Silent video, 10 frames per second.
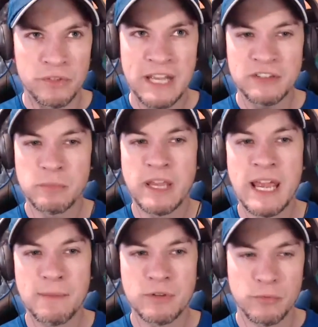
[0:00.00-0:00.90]
at some
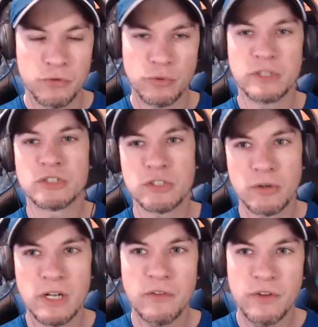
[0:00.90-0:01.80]
camps and was really
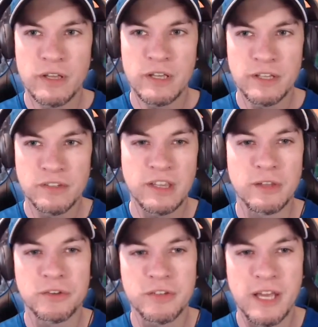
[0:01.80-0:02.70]
showing off his
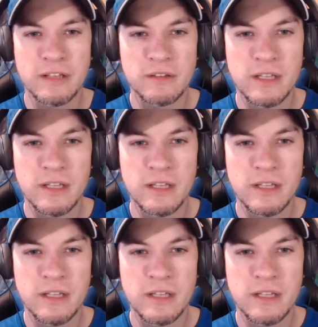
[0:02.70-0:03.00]
skill set.